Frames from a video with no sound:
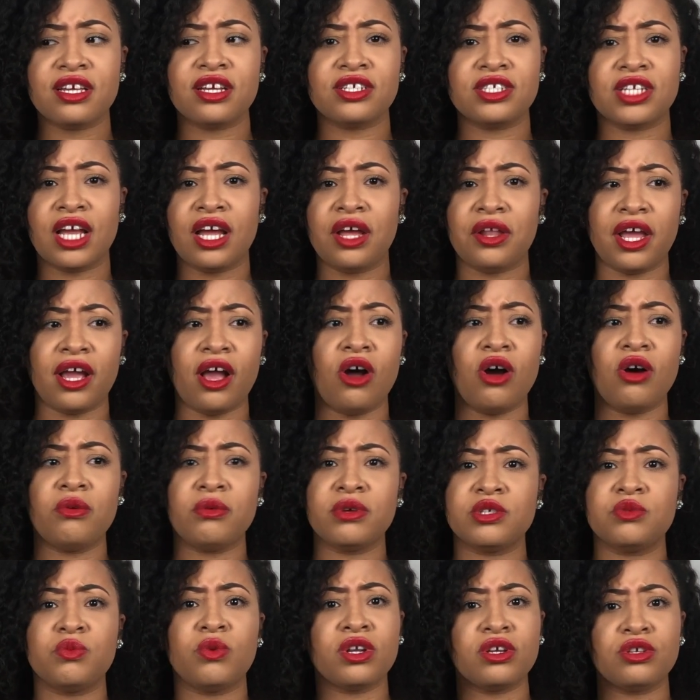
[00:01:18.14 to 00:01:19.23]
child. Like I
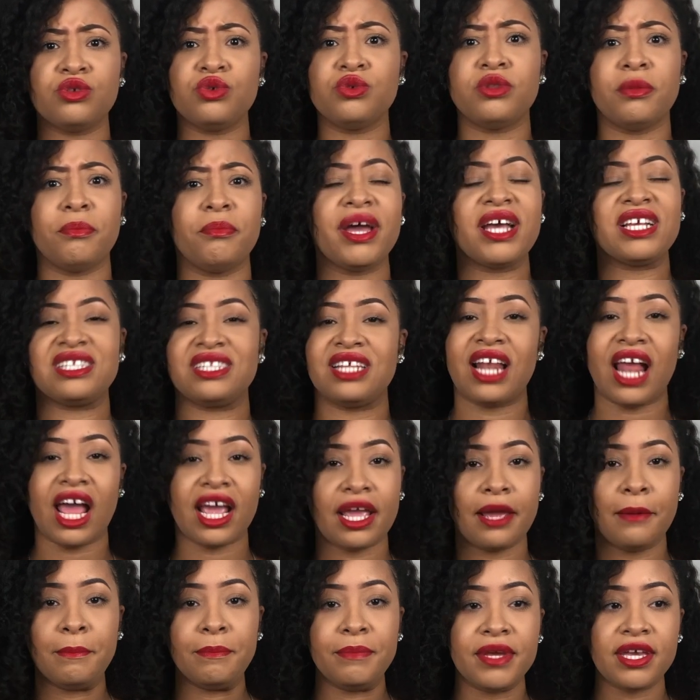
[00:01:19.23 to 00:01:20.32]
always want to do the best that I
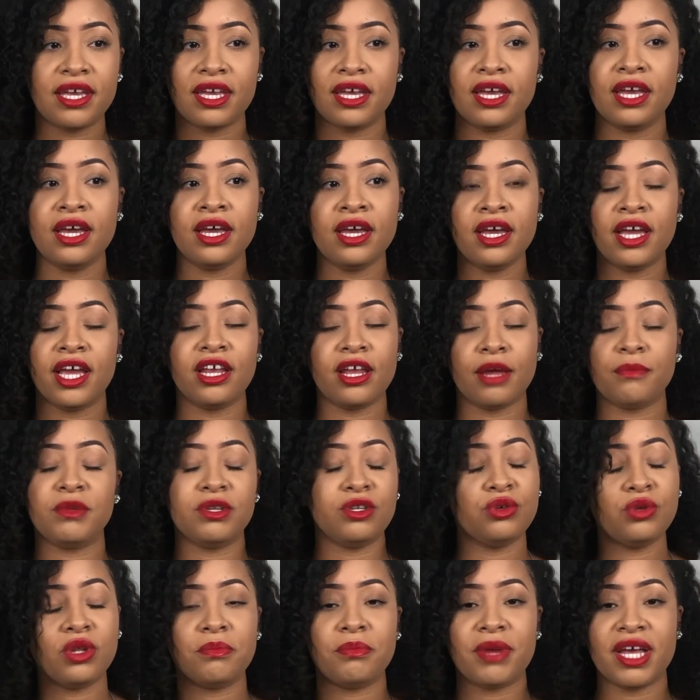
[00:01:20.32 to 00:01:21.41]
can be.
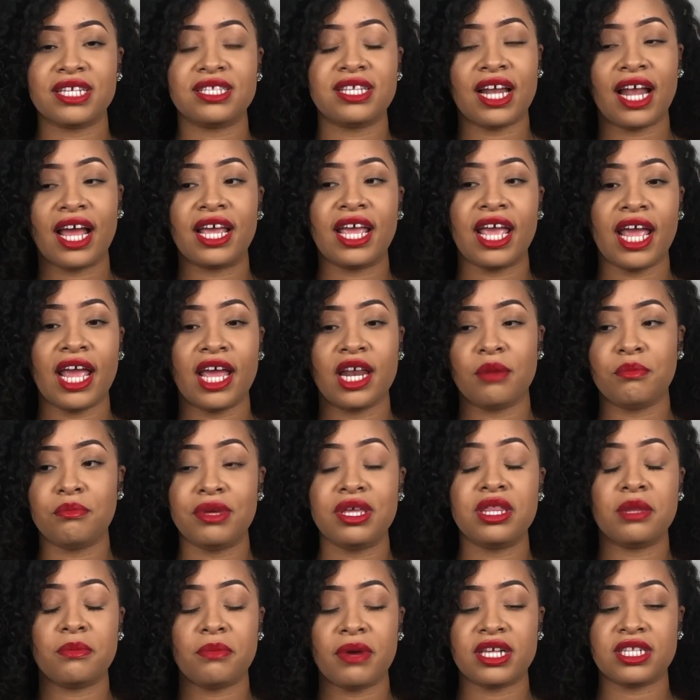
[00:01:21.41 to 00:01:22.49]
Do the best that I can and
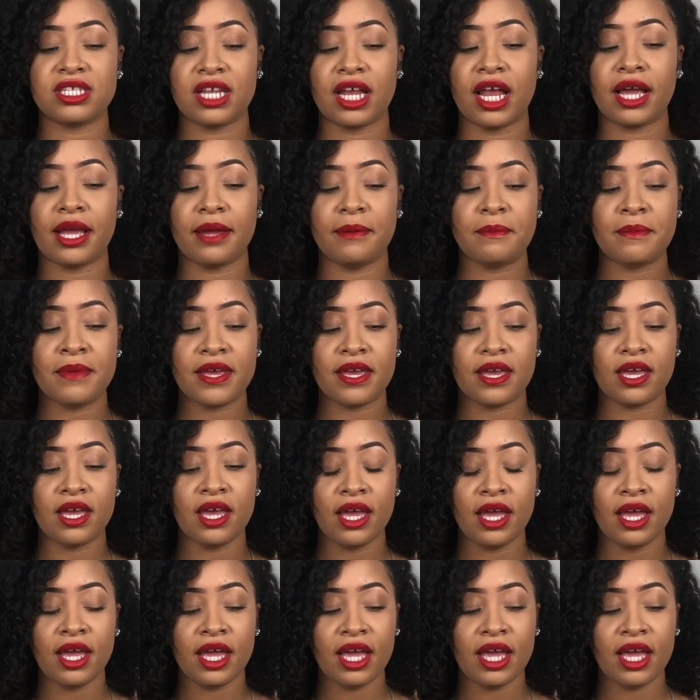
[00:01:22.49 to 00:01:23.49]
be the best that I can be.